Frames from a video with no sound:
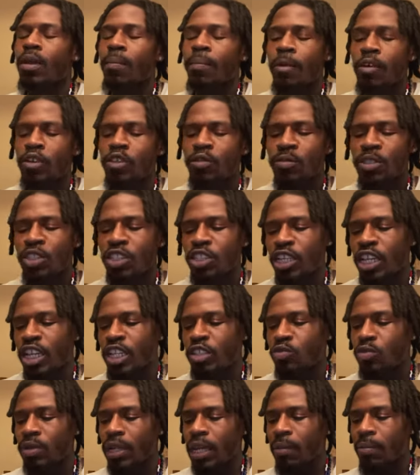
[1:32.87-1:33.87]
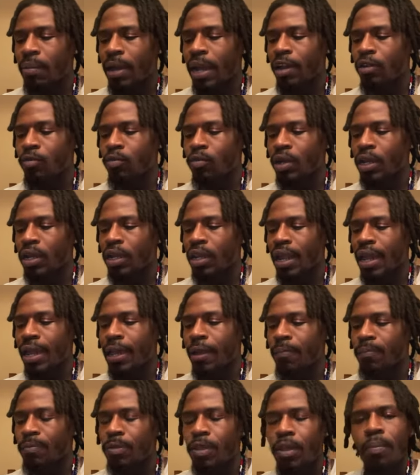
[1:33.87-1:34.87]
Most machines where they might run
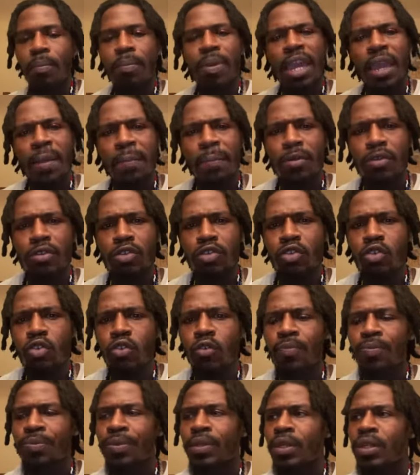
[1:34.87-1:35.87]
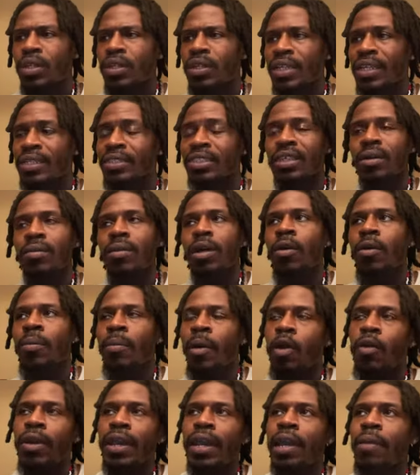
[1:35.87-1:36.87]
like paper through, there's some,
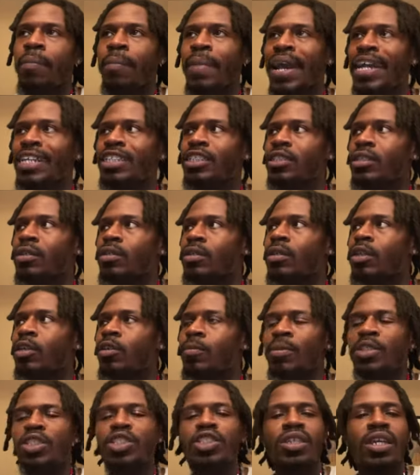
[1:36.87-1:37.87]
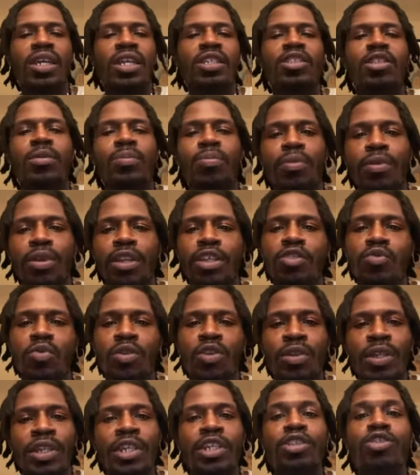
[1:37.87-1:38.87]
okay, imagine the little machines, the printers
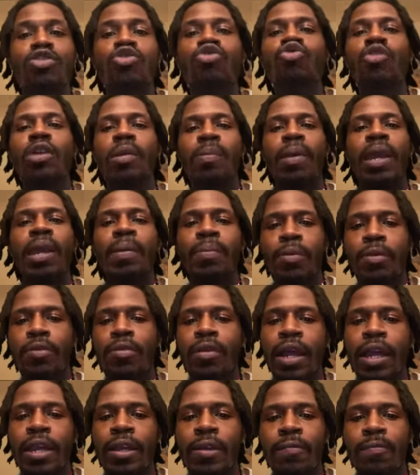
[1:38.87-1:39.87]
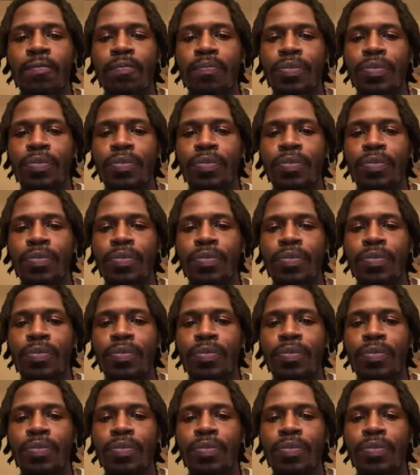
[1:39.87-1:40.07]
where you need to destroy paper, right?